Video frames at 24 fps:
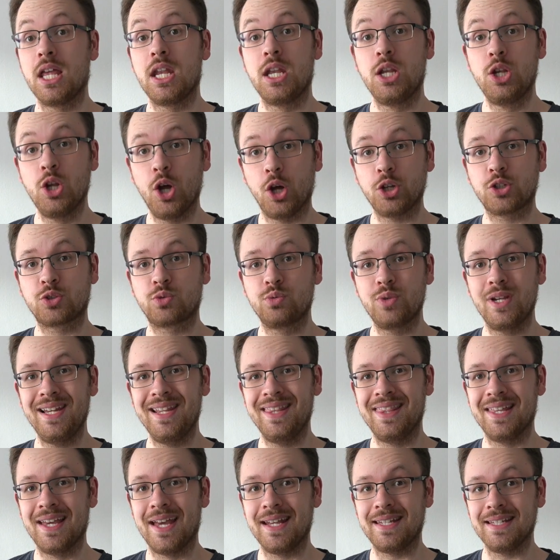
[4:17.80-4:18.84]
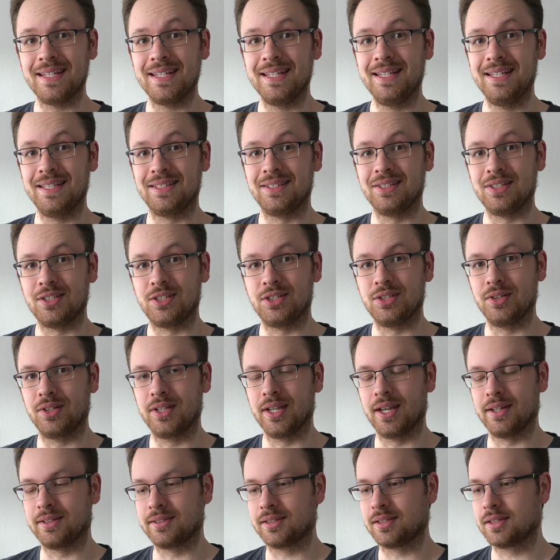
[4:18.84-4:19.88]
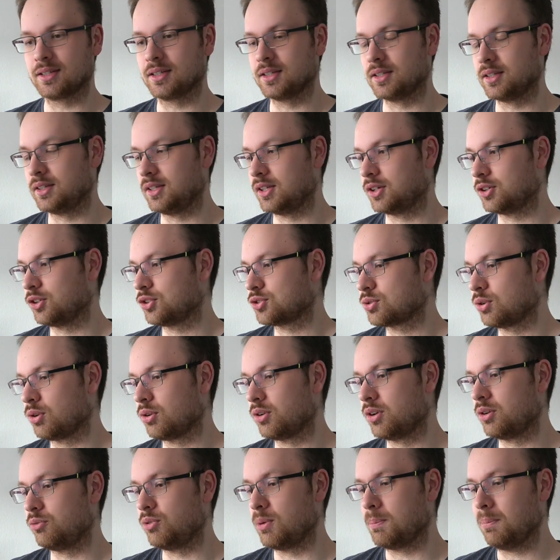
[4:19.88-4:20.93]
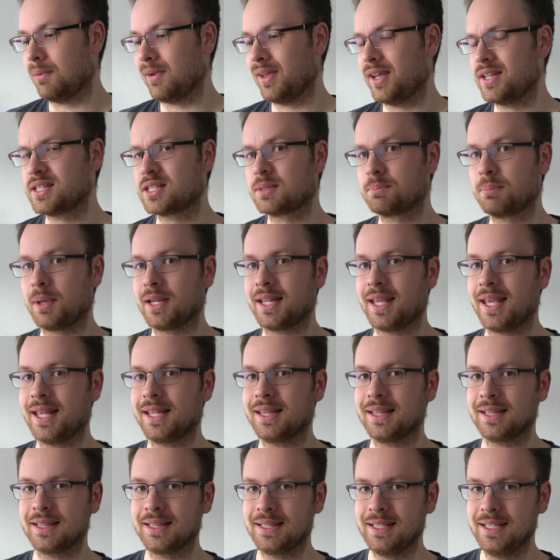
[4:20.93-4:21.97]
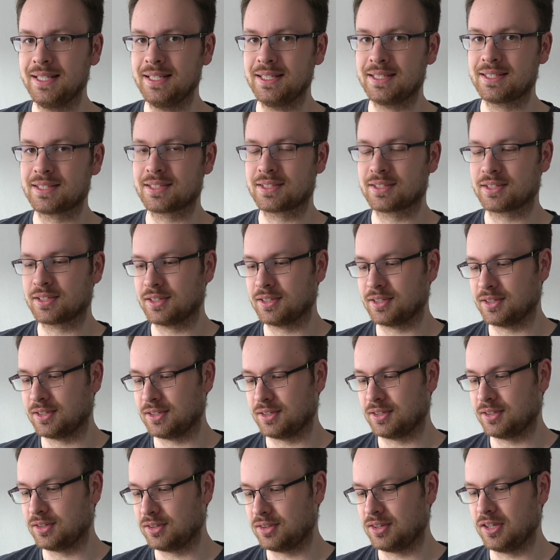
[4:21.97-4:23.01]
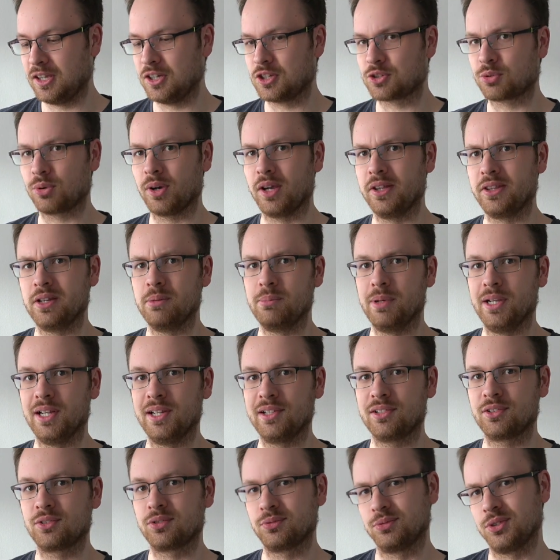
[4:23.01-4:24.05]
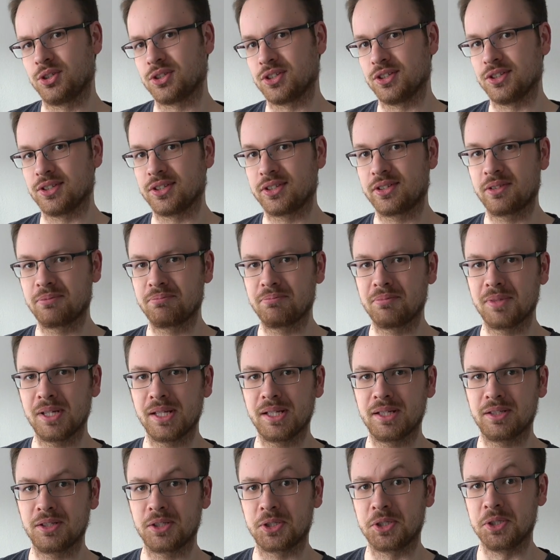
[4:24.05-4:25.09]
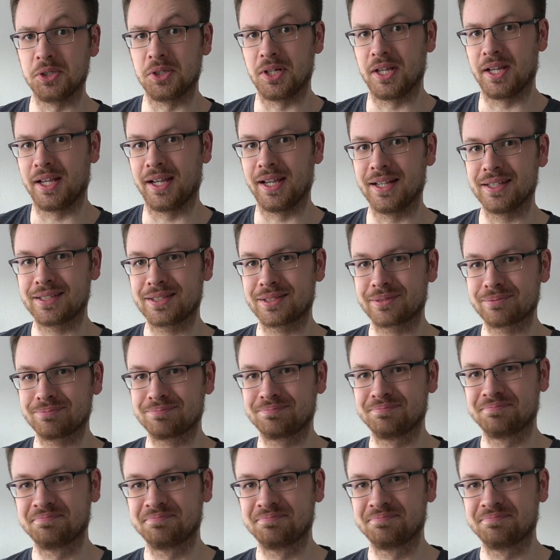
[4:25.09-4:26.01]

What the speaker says: not really that easy to get the controller replaced, but at least they try their best, which is good, I guess.